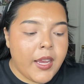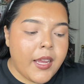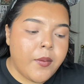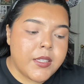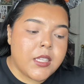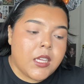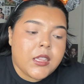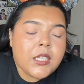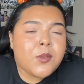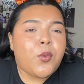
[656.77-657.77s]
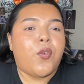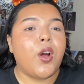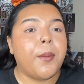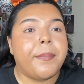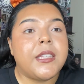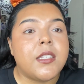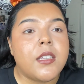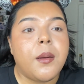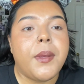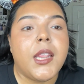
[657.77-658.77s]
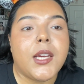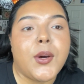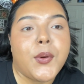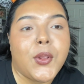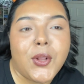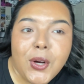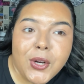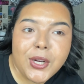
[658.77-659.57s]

Anyways, let's move on. But this is gonna be like a long